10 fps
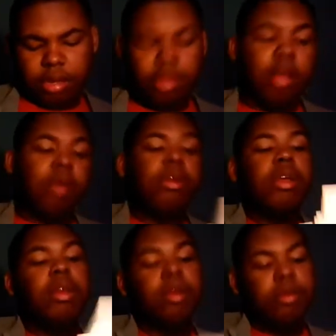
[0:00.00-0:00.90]
oh,
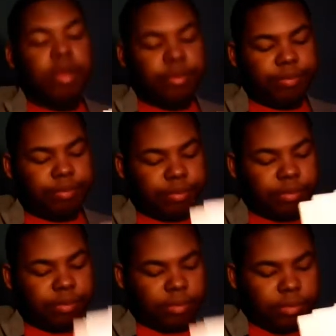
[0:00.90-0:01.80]
well,
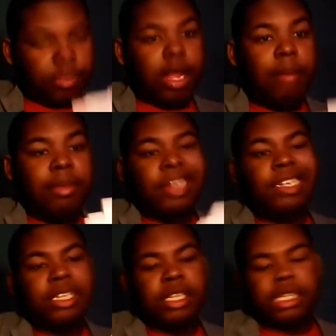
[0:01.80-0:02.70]
I'm going to